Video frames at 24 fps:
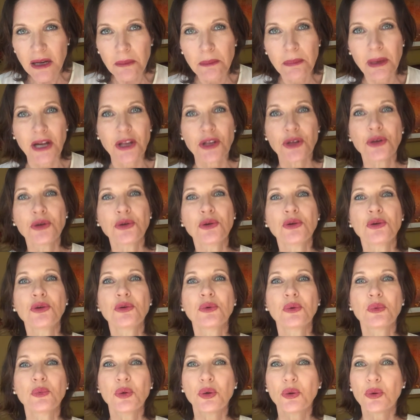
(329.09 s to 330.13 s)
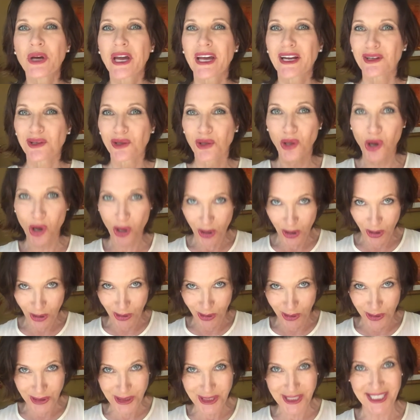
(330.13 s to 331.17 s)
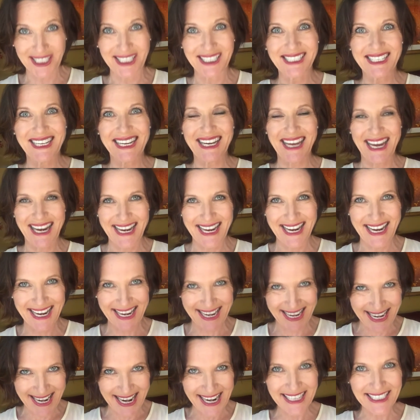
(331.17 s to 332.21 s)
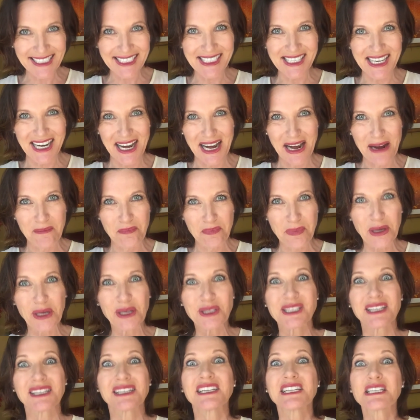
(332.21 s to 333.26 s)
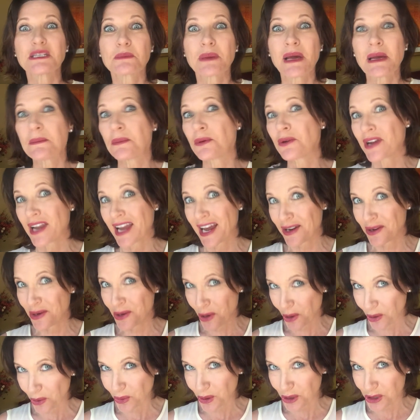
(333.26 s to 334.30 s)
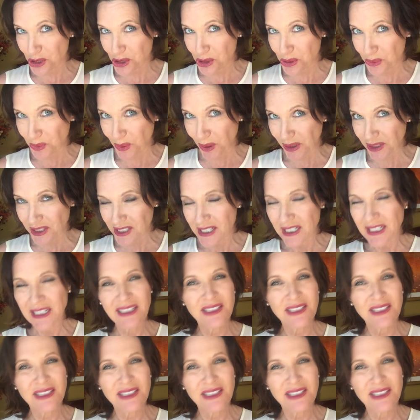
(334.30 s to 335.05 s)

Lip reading: but you will get a lot closer to getting it next time because at least people now know what you want.